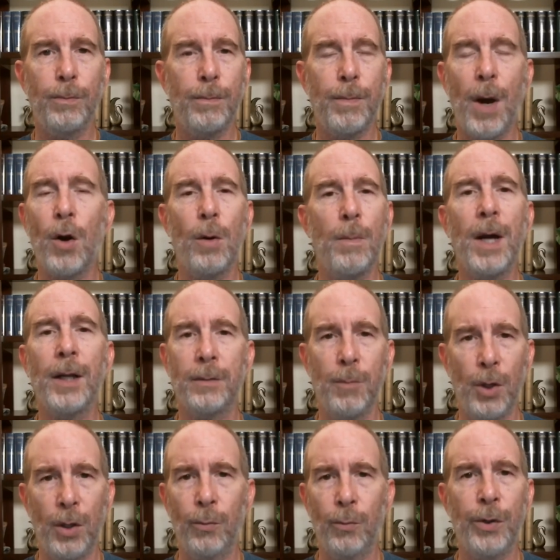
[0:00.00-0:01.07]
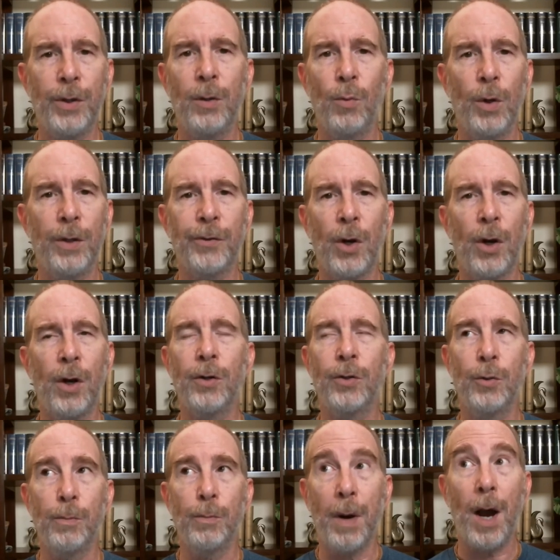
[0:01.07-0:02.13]
Paramatma within one's heart to
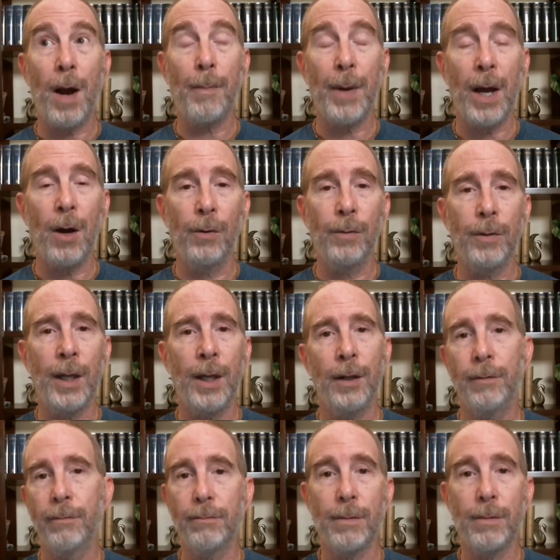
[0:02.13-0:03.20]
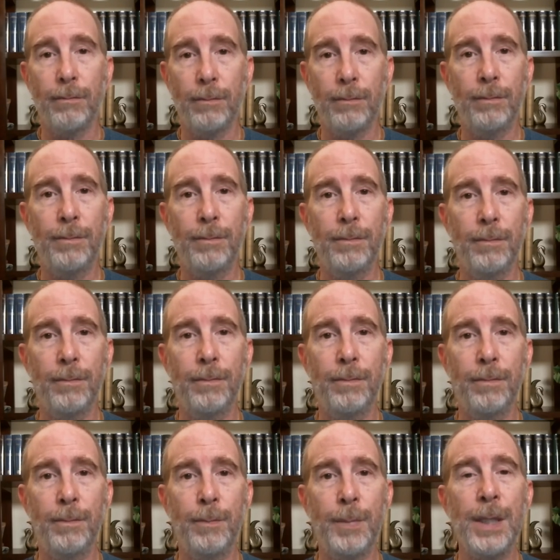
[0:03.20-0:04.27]
pop out and
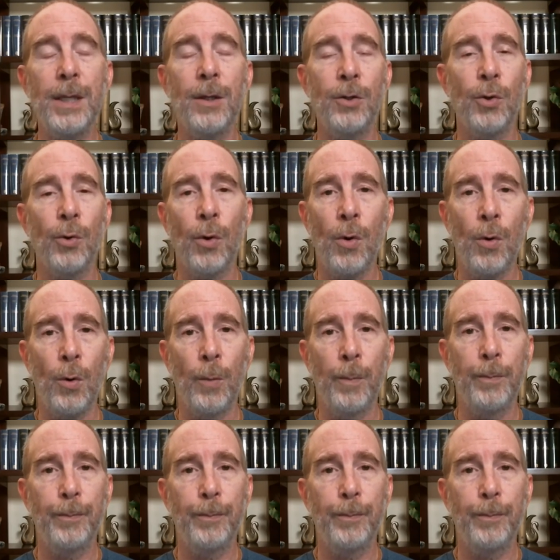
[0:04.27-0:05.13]
be in your home